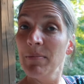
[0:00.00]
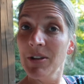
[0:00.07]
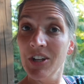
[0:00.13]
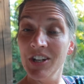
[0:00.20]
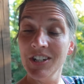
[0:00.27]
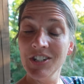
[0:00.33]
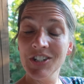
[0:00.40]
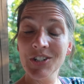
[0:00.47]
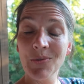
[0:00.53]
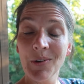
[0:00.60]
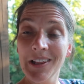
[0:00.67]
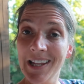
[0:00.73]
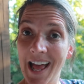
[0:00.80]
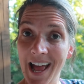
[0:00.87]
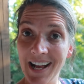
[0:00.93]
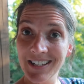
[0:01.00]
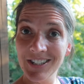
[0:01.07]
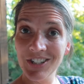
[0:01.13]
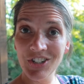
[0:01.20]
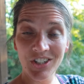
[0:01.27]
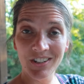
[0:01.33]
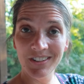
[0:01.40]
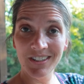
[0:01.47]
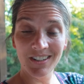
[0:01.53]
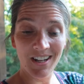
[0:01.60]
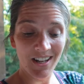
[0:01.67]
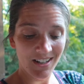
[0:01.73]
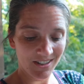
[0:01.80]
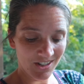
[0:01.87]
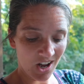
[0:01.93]
be good just to relax and chill
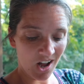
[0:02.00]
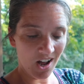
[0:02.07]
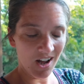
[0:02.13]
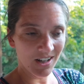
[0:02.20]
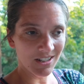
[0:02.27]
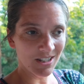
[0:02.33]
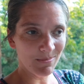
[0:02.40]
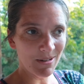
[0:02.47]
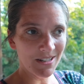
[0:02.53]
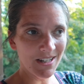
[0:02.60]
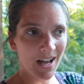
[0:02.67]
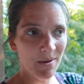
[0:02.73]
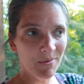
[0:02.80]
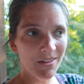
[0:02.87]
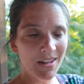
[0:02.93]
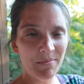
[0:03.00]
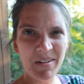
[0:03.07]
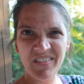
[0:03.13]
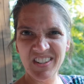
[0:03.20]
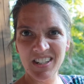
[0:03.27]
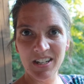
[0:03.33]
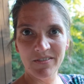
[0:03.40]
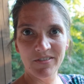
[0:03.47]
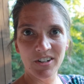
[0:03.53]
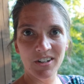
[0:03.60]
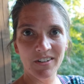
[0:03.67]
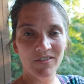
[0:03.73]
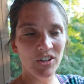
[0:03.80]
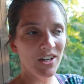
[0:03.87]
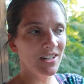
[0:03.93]
tonight and talk and spend time with him. I haven't seen him for
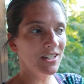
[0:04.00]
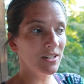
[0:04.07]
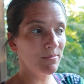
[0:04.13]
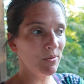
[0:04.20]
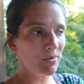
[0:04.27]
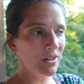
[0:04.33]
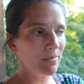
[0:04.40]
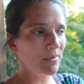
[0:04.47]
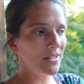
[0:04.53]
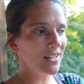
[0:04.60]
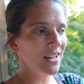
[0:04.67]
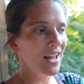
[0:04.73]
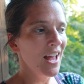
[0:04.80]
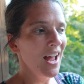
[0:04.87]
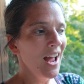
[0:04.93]
a few days. He's been really busy.